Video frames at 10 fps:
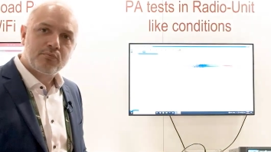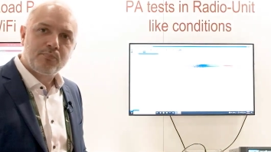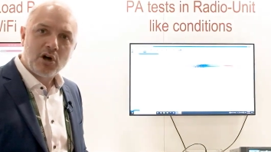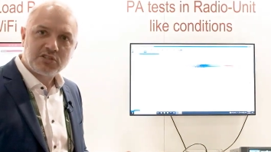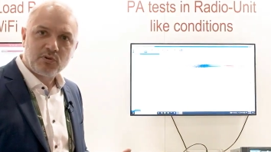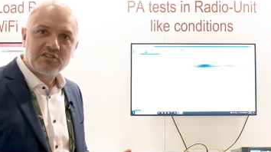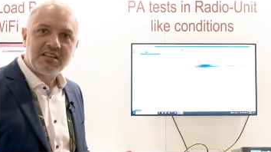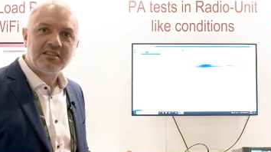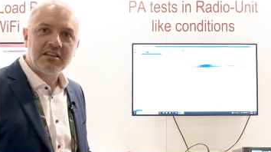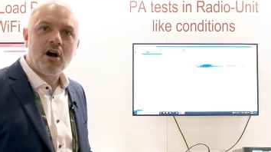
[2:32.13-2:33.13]

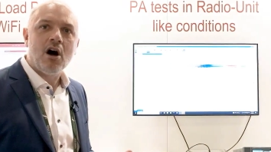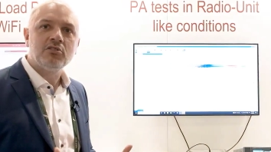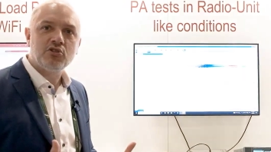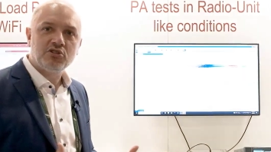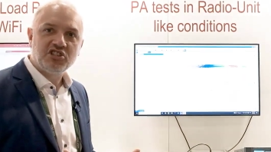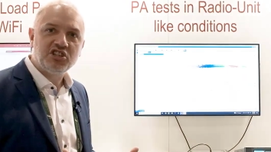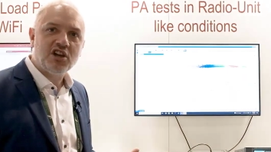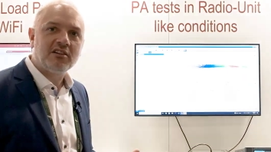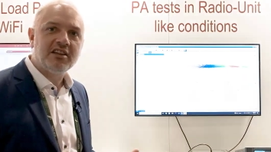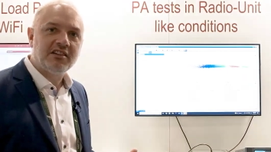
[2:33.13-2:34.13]
post-processing on the
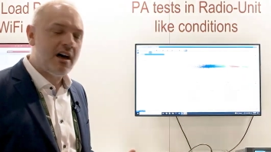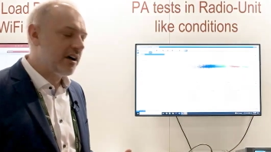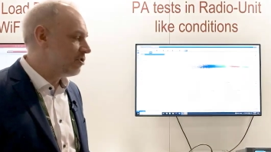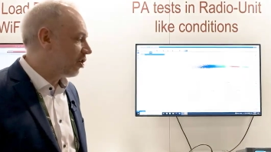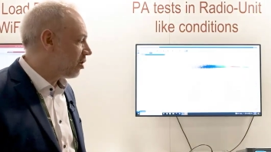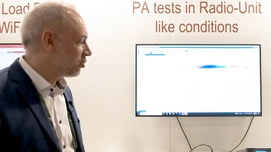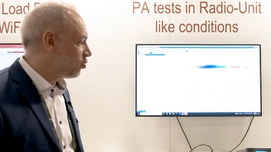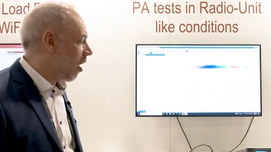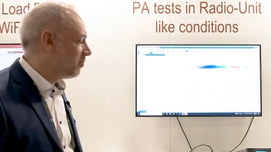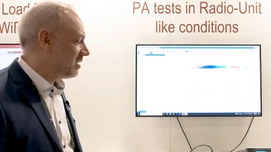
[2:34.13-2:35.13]
digital data in order
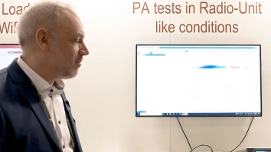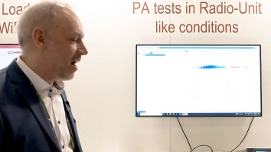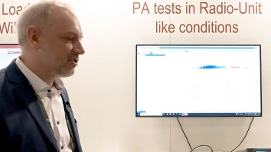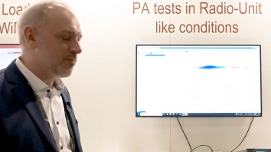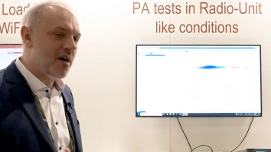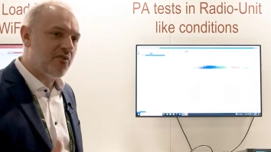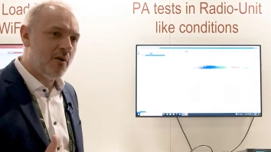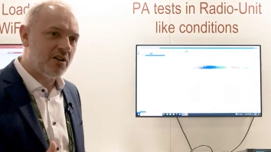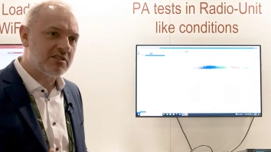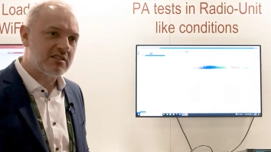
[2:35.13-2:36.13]
to optimize the
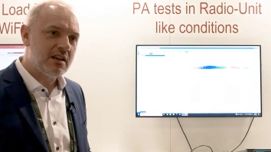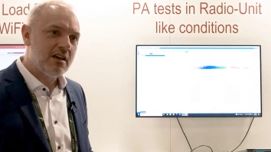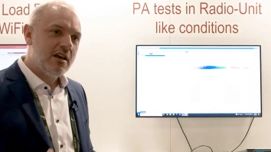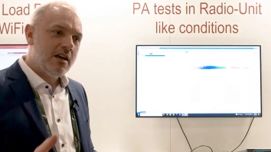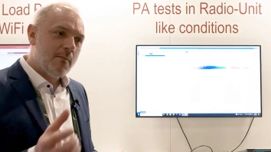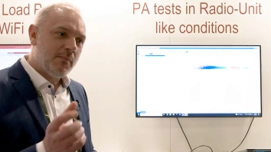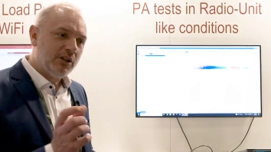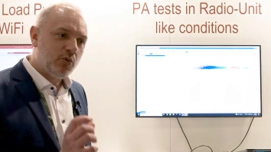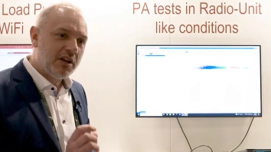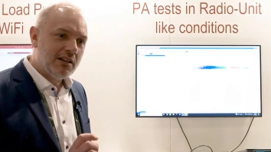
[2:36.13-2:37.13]
performance
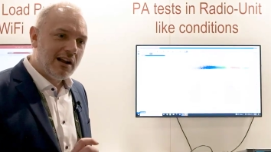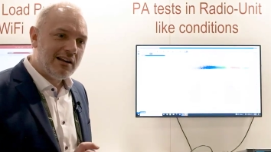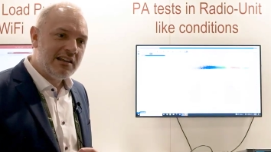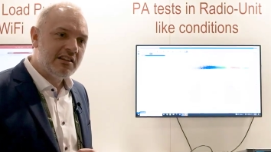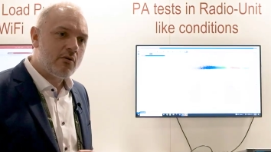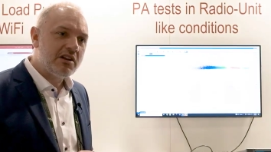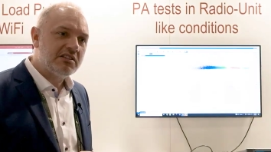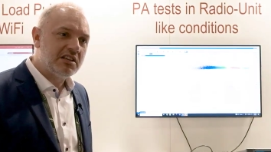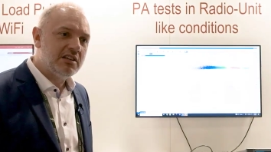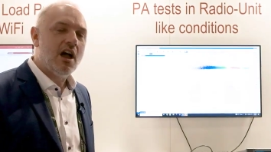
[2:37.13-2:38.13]
between
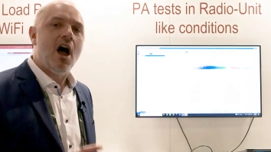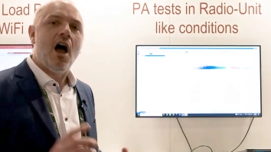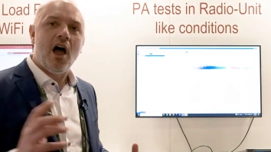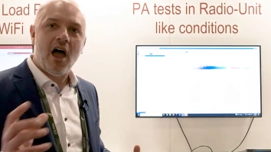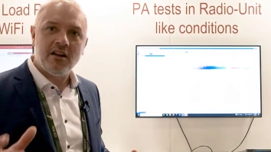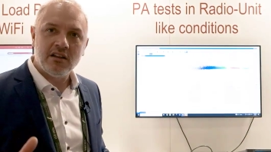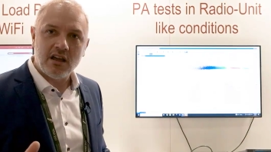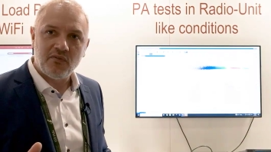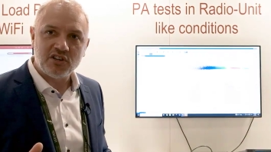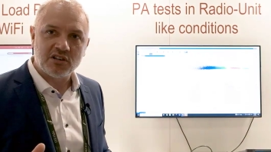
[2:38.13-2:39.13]
linearity and
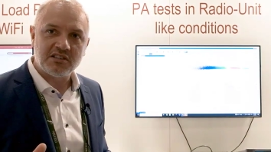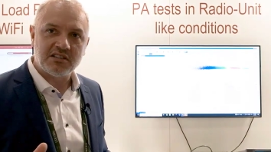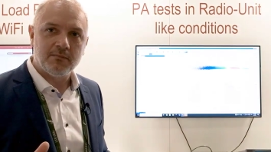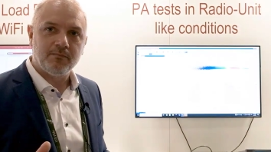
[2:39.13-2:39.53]
efficiency.